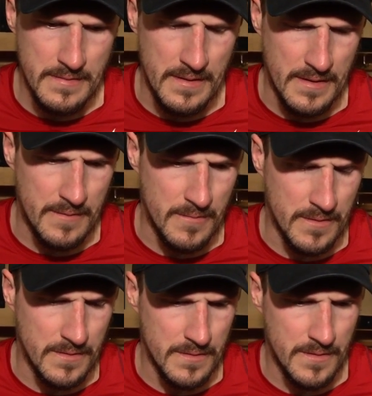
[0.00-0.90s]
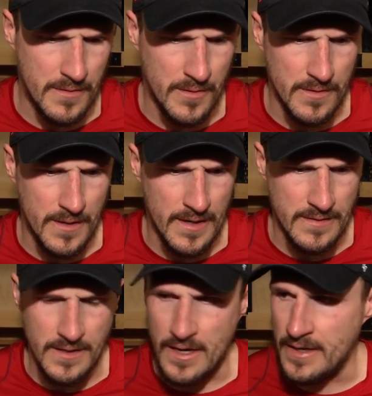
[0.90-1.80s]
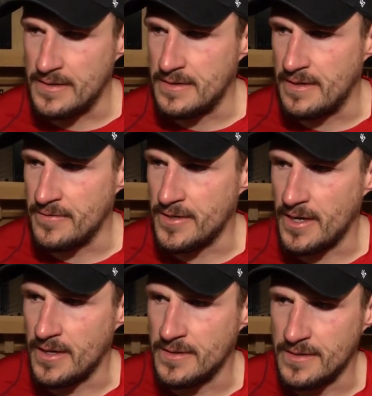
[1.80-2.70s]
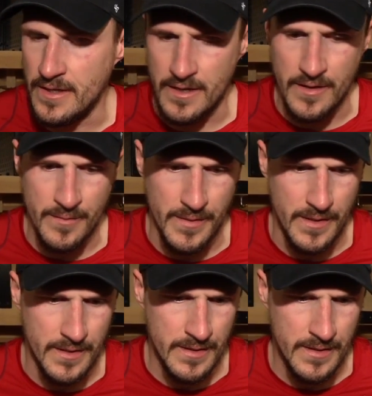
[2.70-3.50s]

I think we'll hold our heads high, every guy in here, but